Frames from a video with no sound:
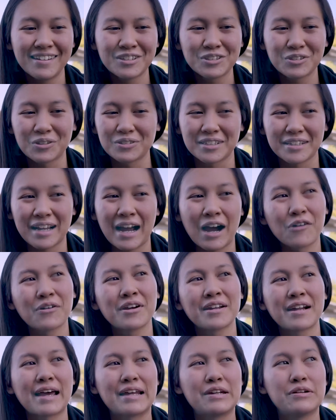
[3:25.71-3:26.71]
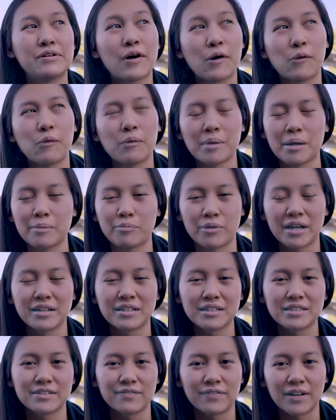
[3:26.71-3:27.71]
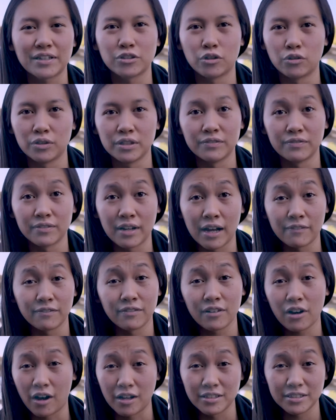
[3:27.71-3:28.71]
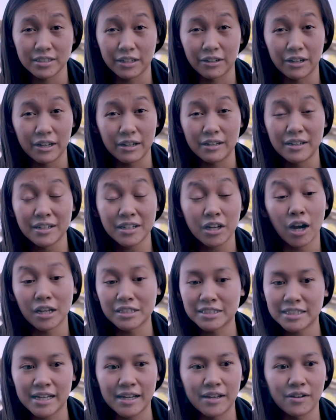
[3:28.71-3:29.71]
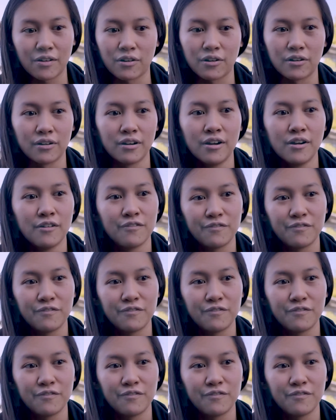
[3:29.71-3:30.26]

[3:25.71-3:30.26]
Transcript: So it's like, how can I know what my brand is if I don't even have content or